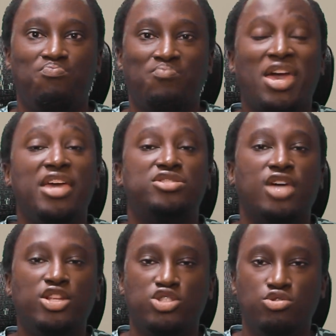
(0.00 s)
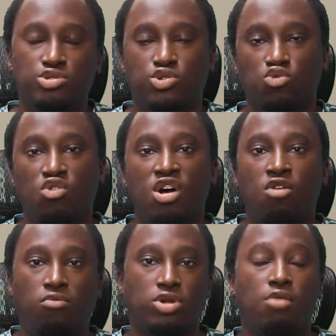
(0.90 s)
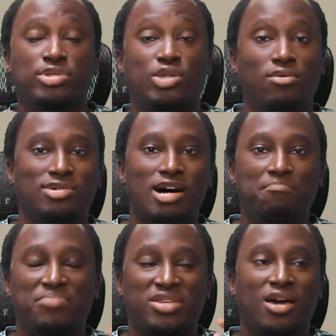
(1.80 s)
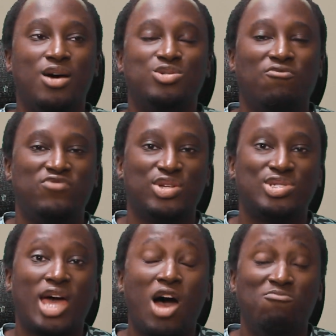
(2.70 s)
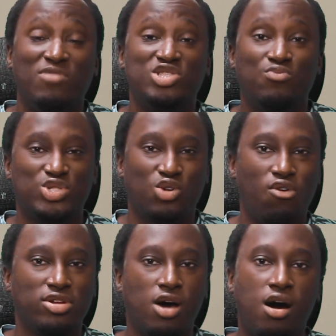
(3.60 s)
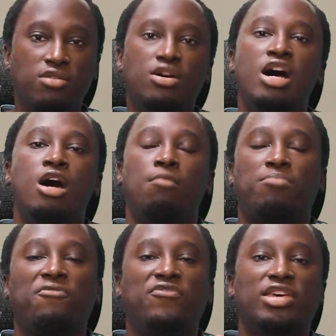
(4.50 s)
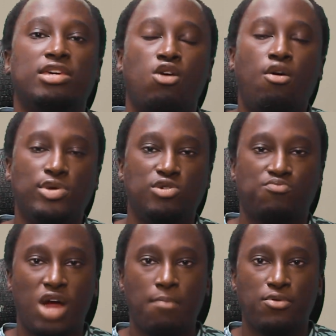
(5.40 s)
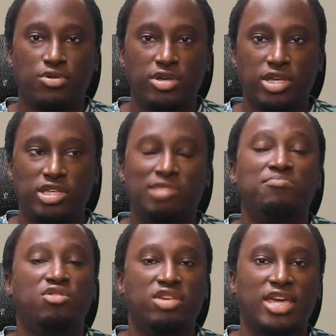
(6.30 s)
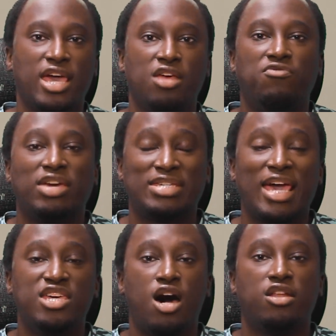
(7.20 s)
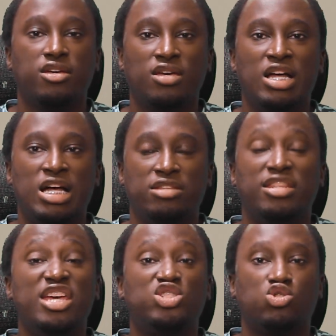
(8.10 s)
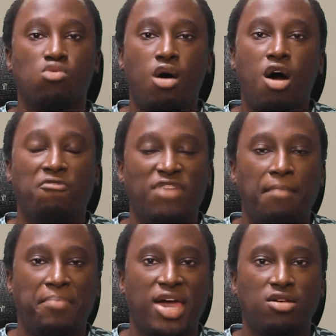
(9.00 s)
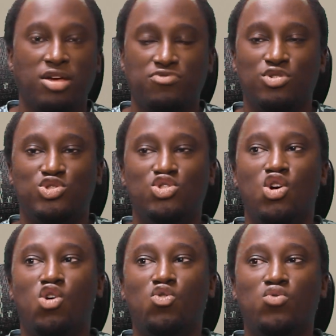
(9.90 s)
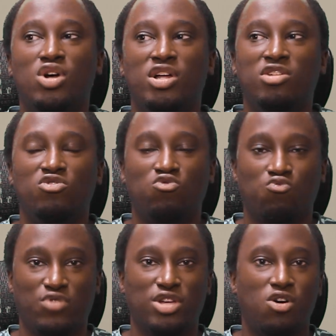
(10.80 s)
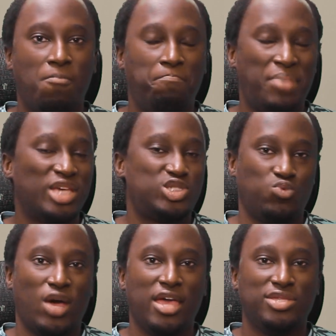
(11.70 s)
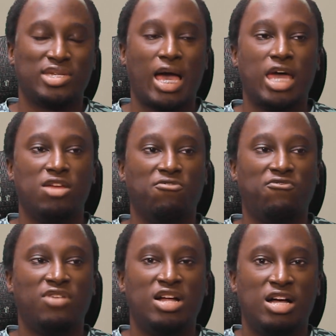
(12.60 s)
pay attention to what all was going on because of just how much was going on. But I feel like it also properly communicated the chaotic nature of that battle. There's no real best way to kind of